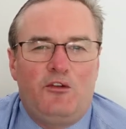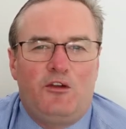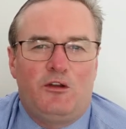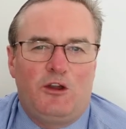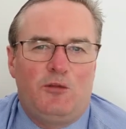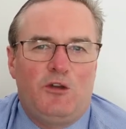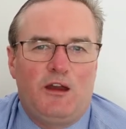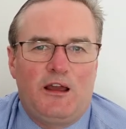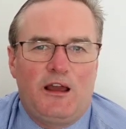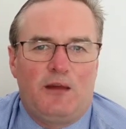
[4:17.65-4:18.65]
you can
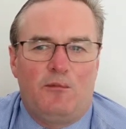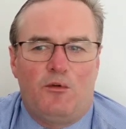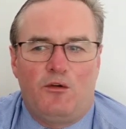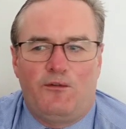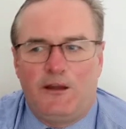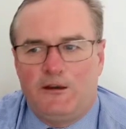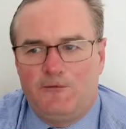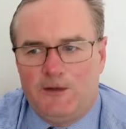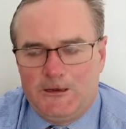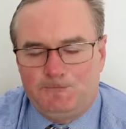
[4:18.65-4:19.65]
communicate more
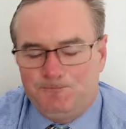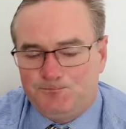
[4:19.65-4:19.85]
effectively.